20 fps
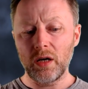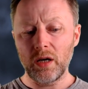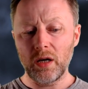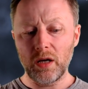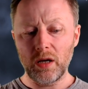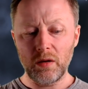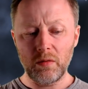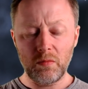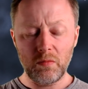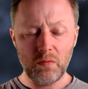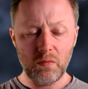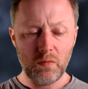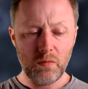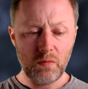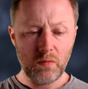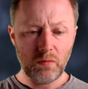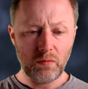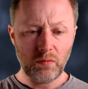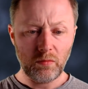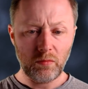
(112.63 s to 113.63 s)

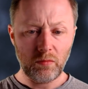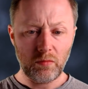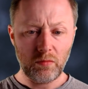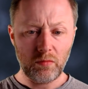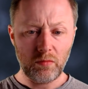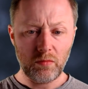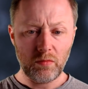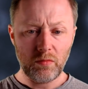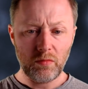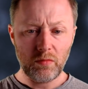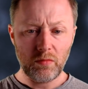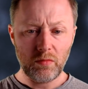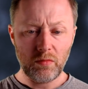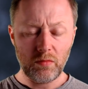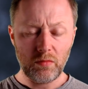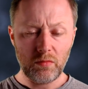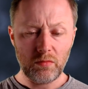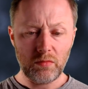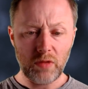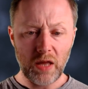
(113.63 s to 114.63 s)
in.
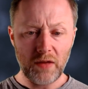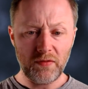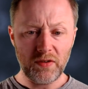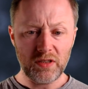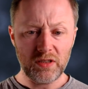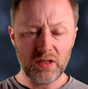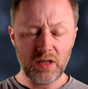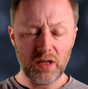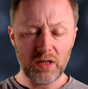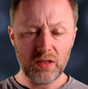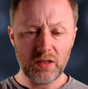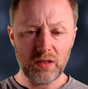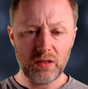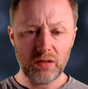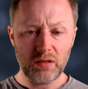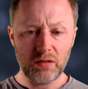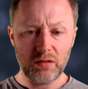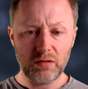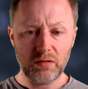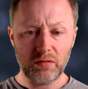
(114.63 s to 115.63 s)

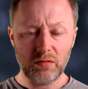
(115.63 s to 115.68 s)
Devastated.